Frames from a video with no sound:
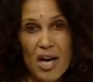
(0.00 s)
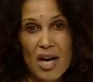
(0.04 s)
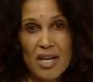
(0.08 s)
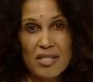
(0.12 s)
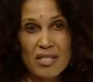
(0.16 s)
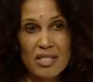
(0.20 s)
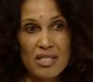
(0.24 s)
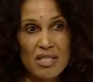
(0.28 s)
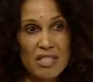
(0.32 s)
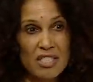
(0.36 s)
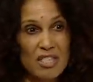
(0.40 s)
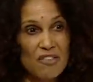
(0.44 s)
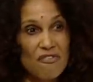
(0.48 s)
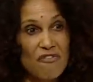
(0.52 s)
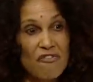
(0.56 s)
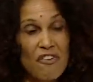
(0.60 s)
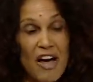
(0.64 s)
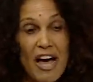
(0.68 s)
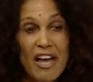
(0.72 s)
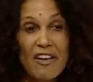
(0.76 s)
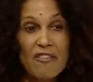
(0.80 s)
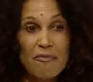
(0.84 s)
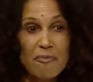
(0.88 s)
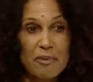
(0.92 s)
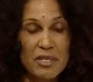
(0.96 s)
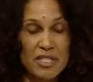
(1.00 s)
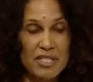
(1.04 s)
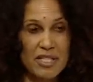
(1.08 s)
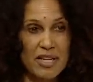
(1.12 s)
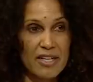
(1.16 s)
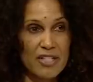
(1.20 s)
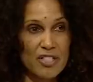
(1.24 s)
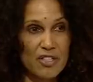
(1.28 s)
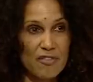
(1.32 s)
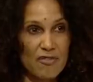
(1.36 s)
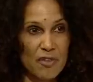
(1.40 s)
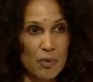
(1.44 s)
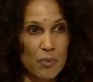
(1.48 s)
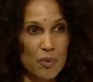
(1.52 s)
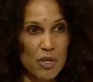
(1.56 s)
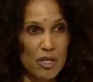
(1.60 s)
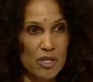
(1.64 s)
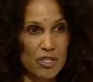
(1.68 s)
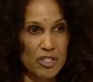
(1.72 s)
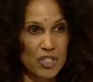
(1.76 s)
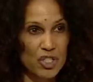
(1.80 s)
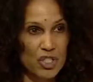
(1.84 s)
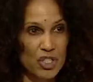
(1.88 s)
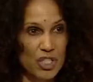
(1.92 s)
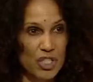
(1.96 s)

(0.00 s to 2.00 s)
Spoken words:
costs us 5% of the world's